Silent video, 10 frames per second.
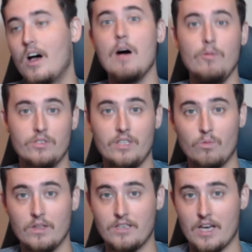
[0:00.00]
Almost did
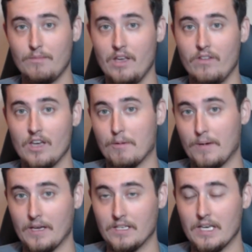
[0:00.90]
one time giving up a
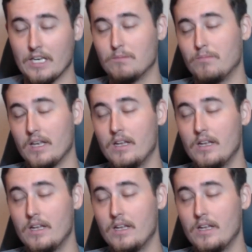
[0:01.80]
pick six, but